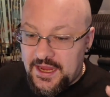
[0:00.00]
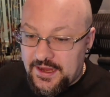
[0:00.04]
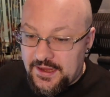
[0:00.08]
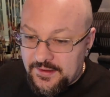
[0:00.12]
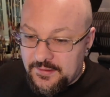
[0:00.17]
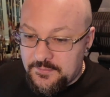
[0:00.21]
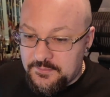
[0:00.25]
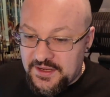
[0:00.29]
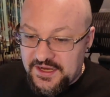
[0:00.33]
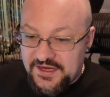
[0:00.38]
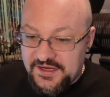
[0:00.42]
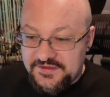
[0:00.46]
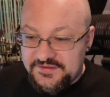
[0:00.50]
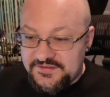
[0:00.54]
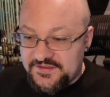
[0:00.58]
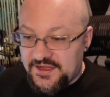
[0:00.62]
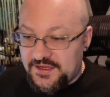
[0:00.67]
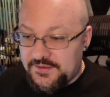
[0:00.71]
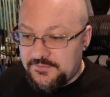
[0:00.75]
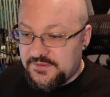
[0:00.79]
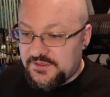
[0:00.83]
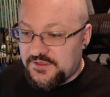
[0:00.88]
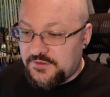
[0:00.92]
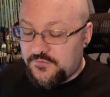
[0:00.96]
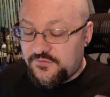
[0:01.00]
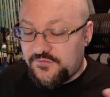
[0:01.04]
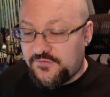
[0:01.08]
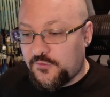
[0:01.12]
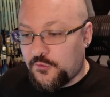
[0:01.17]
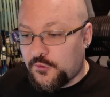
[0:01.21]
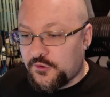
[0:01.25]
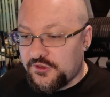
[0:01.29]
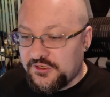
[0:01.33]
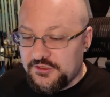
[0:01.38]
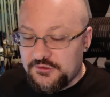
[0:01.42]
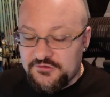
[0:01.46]
my excitement
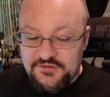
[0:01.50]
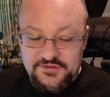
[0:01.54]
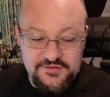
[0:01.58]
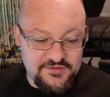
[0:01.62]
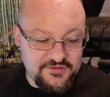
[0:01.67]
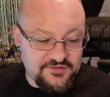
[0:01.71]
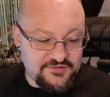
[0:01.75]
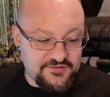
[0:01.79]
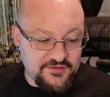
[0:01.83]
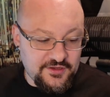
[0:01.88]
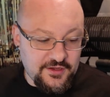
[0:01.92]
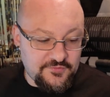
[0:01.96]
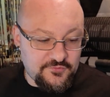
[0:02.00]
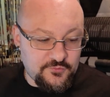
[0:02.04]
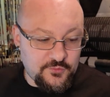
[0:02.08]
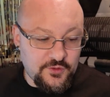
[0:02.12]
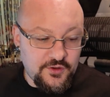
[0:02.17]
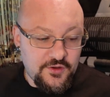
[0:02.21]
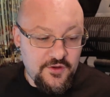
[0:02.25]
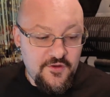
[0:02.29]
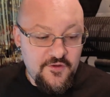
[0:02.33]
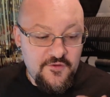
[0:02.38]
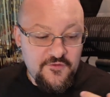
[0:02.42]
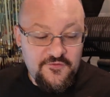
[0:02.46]
for using this software,